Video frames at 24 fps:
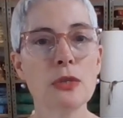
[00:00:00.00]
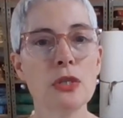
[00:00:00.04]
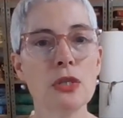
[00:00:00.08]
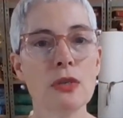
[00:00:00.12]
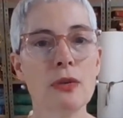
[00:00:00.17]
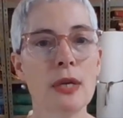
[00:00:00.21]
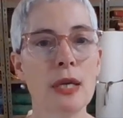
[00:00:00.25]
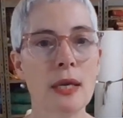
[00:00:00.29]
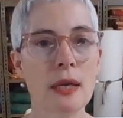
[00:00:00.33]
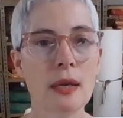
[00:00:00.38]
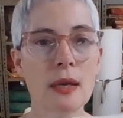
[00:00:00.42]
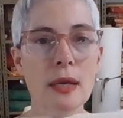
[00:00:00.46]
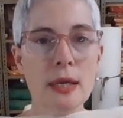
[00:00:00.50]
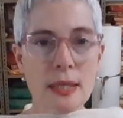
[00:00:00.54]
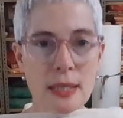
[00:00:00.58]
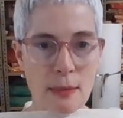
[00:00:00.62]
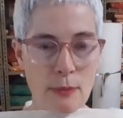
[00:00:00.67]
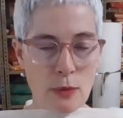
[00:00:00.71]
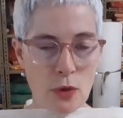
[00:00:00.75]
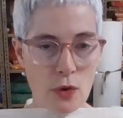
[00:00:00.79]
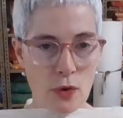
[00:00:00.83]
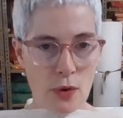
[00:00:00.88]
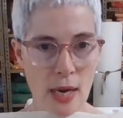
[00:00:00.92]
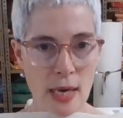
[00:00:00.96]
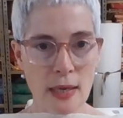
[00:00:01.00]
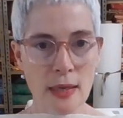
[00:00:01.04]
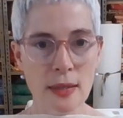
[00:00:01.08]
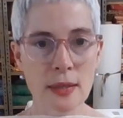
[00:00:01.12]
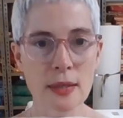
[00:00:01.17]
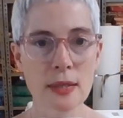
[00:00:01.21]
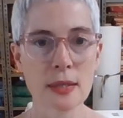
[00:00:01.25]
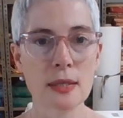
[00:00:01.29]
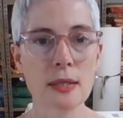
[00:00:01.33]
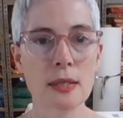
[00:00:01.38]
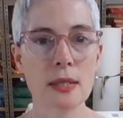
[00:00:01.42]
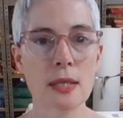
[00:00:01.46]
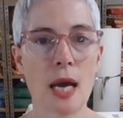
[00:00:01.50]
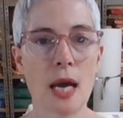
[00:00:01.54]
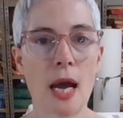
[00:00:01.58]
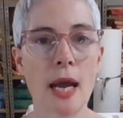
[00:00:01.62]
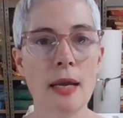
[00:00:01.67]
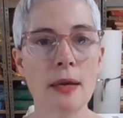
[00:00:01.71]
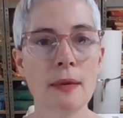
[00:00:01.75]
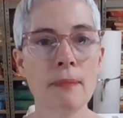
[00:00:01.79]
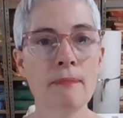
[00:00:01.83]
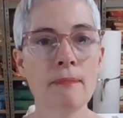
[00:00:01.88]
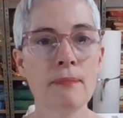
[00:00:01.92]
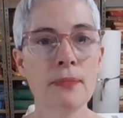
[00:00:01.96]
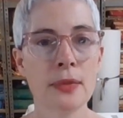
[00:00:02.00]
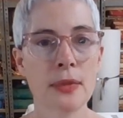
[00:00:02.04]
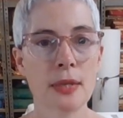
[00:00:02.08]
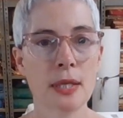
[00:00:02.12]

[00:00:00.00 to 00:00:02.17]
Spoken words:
doing is I'm creating this design